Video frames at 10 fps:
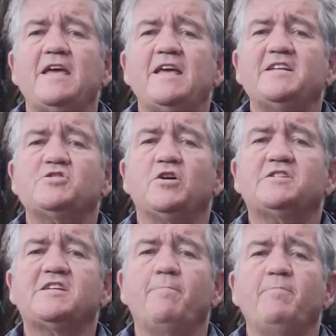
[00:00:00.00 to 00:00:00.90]
It is not
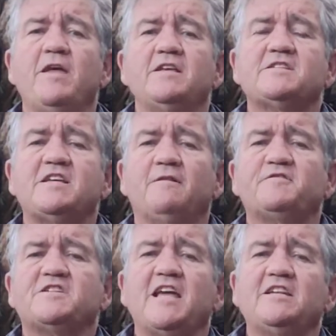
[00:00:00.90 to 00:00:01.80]
some
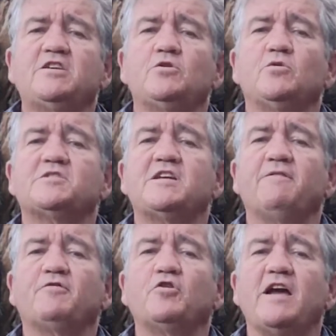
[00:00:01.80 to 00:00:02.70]
self-centered or
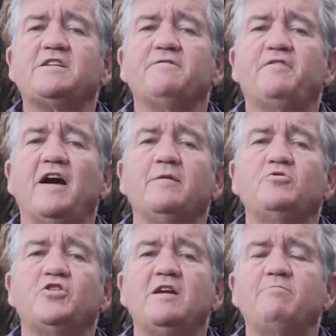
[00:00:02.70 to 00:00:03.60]

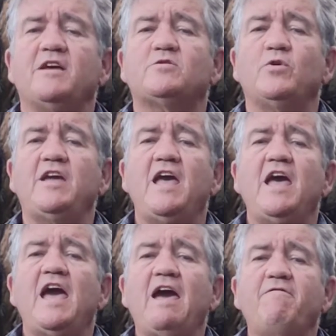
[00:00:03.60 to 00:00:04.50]
self-gratifying dream that we
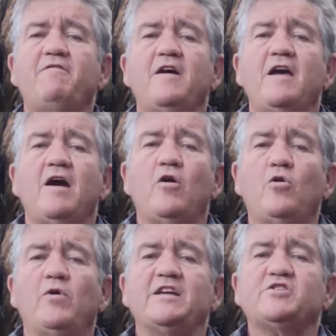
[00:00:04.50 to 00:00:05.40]
have
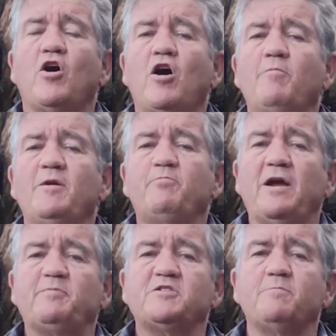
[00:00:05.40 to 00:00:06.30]
always harbored,
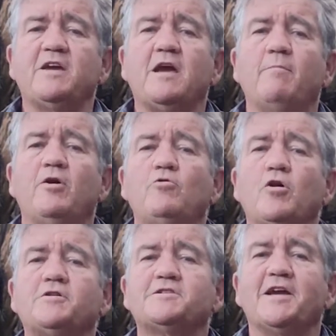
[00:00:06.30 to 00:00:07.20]
perhaps to become a
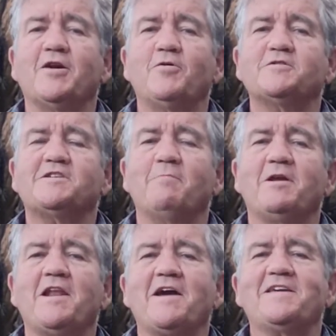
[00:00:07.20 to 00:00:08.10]
rock singer or
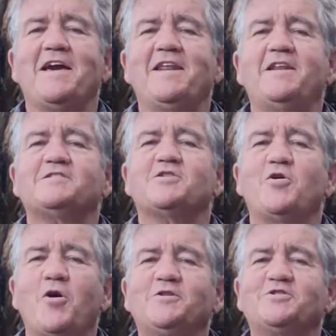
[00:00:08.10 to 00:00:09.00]
something like that. It is
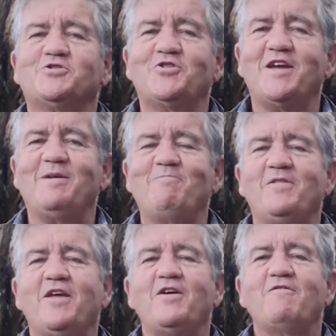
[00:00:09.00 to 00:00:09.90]
God's dream
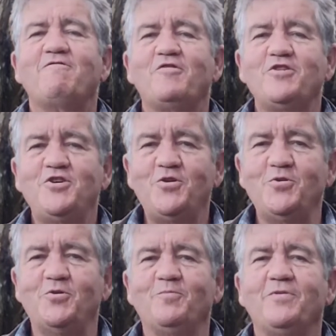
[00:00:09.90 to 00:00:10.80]
for
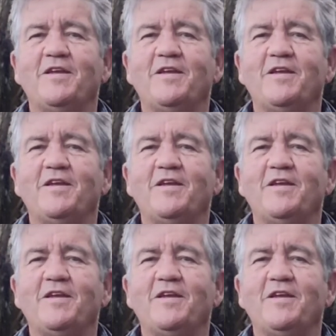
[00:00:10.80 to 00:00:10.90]
you.